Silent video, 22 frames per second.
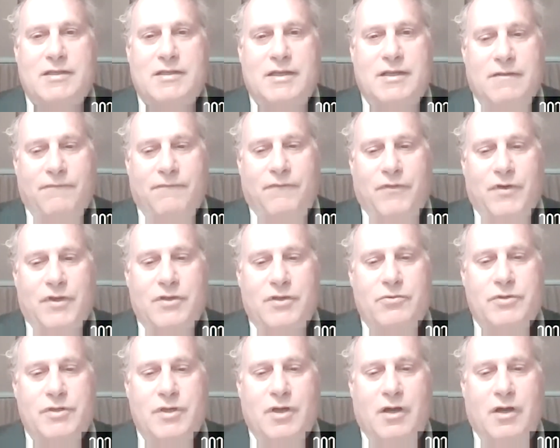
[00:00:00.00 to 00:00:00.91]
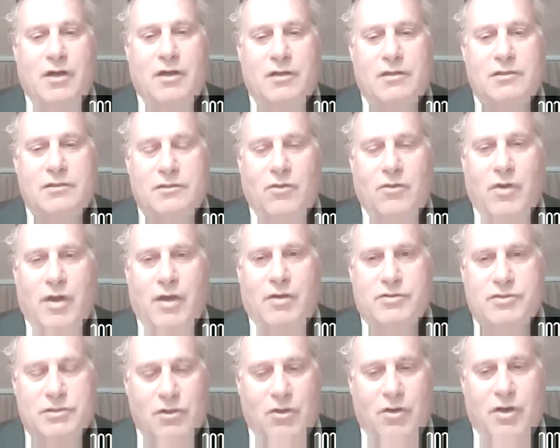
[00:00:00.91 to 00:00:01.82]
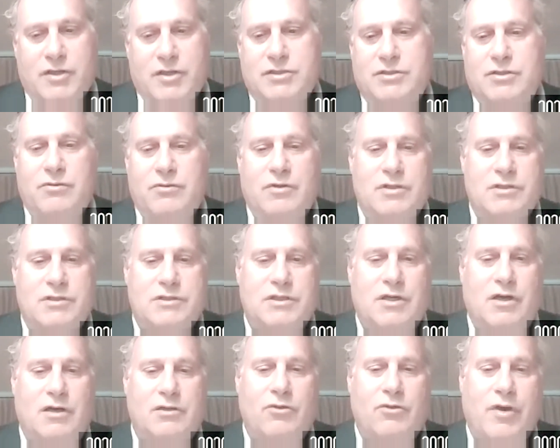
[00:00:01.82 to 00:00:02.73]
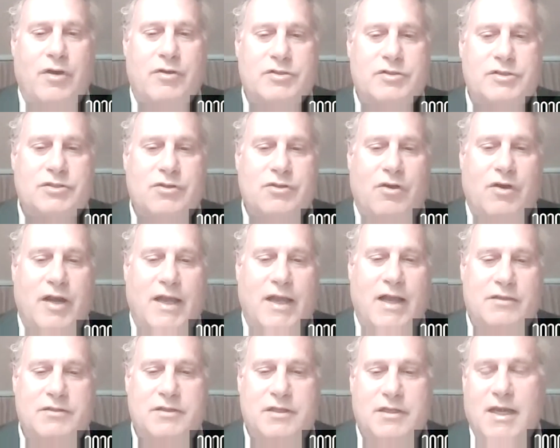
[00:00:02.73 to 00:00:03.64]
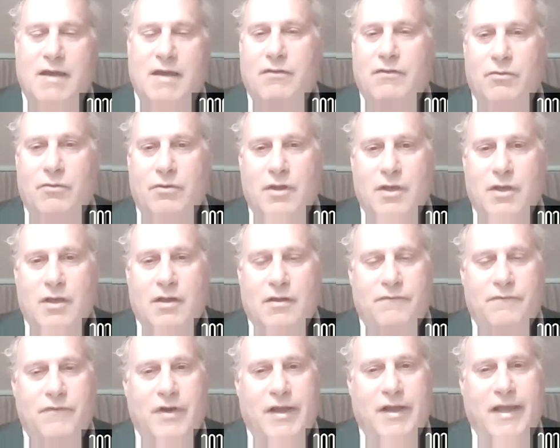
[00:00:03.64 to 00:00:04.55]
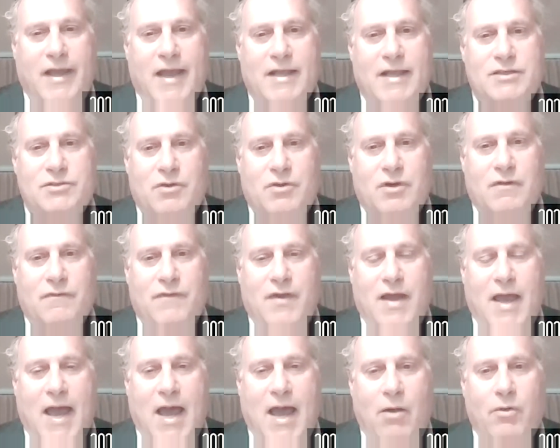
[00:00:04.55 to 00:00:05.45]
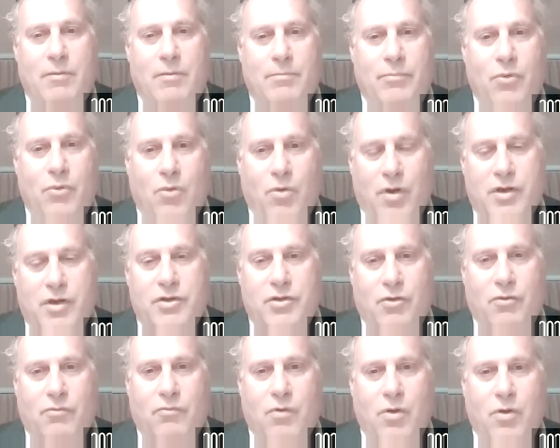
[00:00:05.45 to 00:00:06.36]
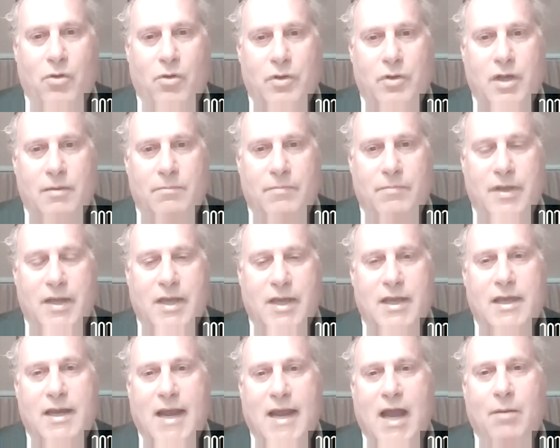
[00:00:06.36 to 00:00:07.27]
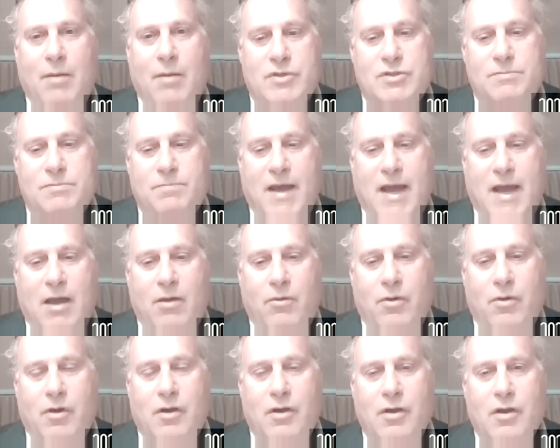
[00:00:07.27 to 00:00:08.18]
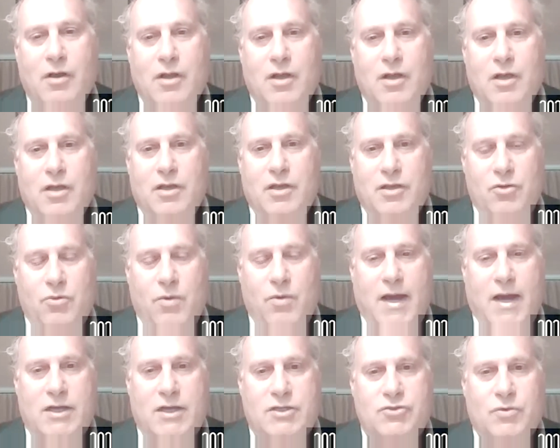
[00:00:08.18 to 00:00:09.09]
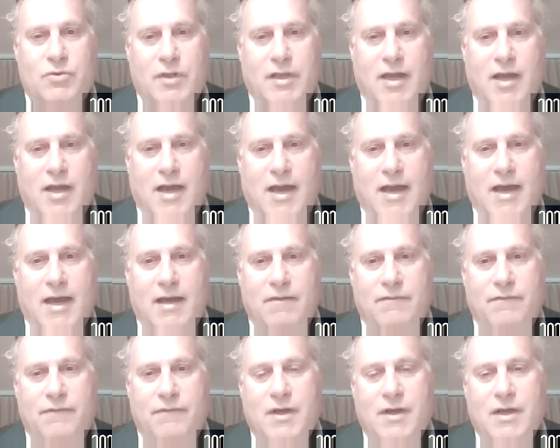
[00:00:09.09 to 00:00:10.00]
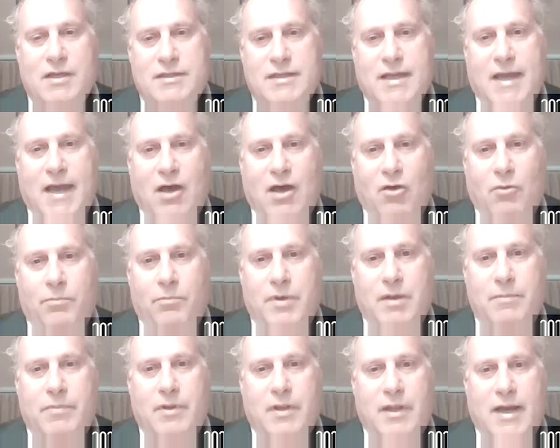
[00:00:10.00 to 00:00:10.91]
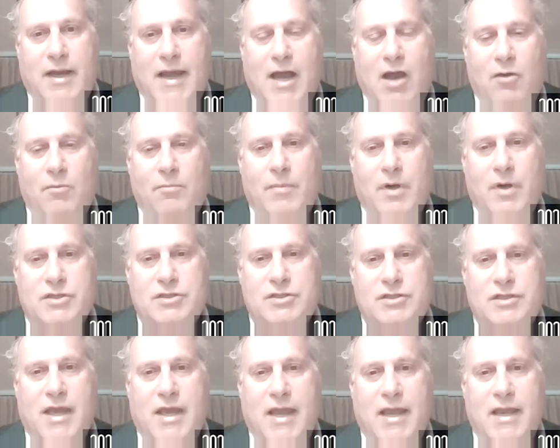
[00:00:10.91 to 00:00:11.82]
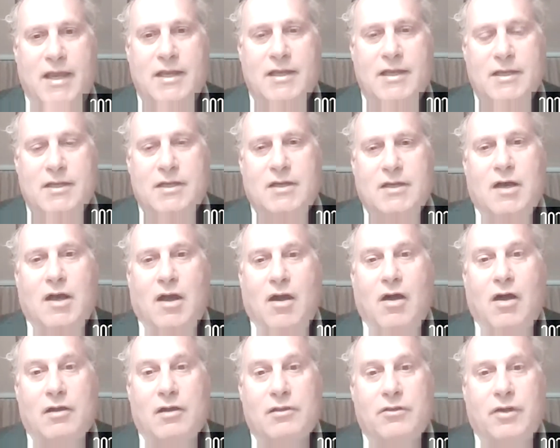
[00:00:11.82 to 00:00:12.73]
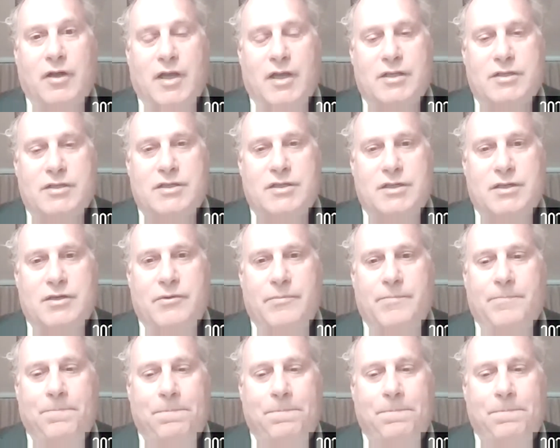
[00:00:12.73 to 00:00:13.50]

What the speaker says: for you young lawyers, law students, young lawyers starting out, to never forget sort of how important your role can be and how much power you actually have to help people and how much they are looking to you.